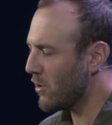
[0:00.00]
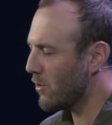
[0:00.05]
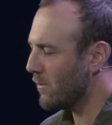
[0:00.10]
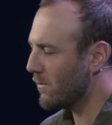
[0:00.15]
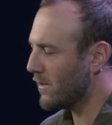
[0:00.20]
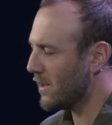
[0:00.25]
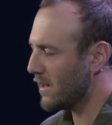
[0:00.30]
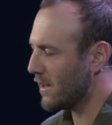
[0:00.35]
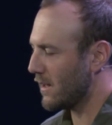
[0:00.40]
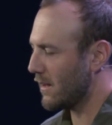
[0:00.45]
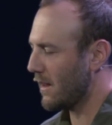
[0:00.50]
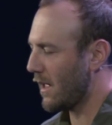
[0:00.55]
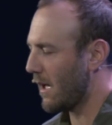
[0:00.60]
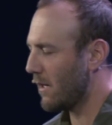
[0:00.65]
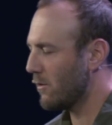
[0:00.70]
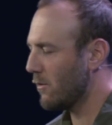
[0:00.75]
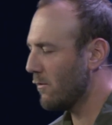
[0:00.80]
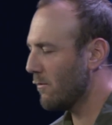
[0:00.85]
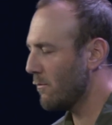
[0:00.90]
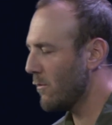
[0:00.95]
moved in it,
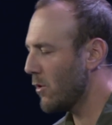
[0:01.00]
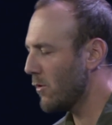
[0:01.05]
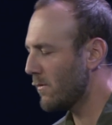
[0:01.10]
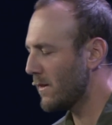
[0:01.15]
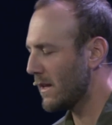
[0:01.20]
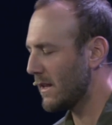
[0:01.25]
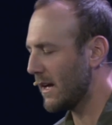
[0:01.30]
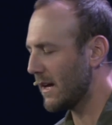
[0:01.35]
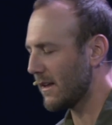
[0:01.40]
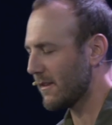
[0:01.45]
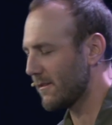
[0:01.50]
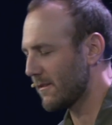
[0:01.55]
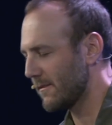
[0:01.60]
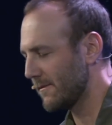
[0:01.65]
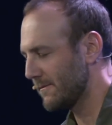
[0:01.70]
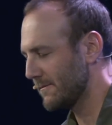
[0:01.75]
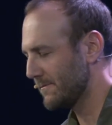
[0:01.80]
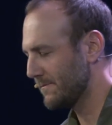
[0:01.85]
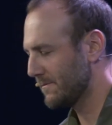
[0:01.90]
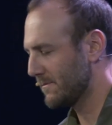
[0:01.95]
how you've moved in us.